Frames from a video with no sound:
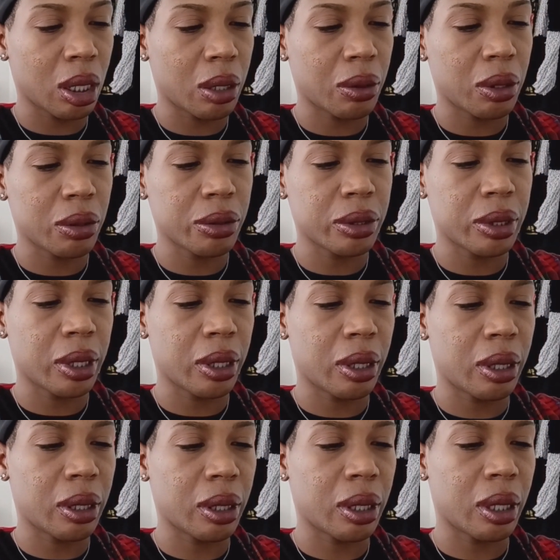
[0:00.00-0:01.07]
Look how close
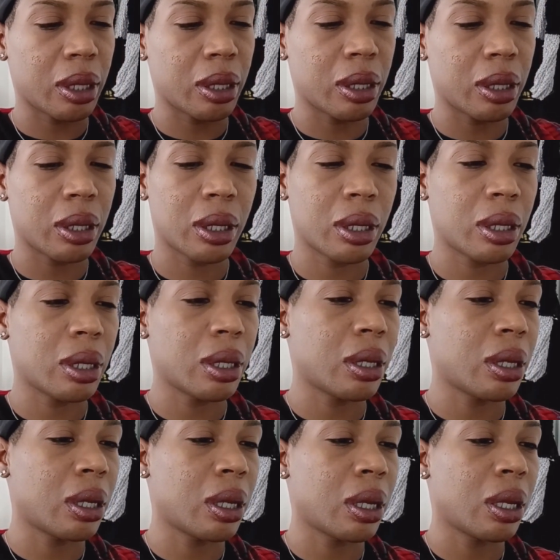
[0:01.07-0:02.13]
they are in color.
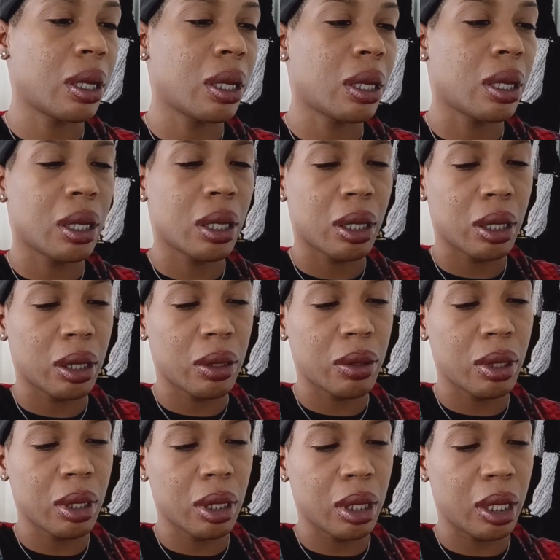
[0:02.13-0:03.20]

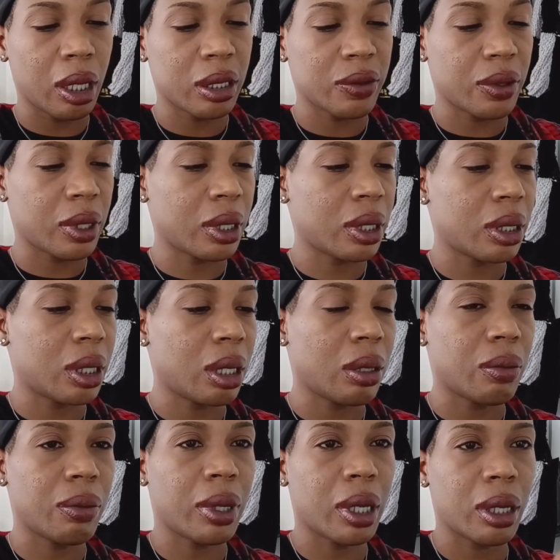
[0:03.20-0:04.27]
You couldn't ask for
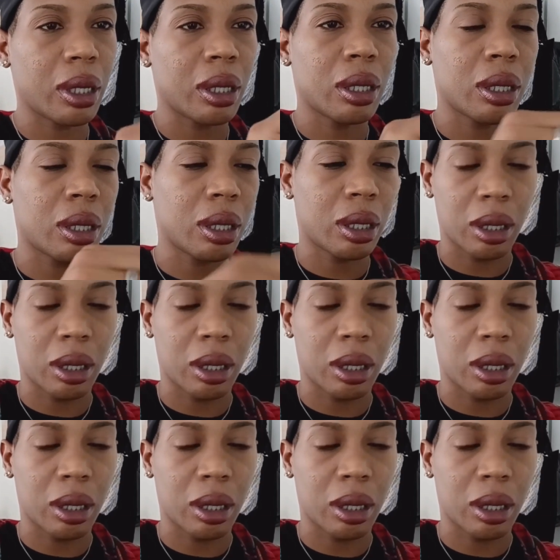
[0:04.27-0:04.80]
anything better.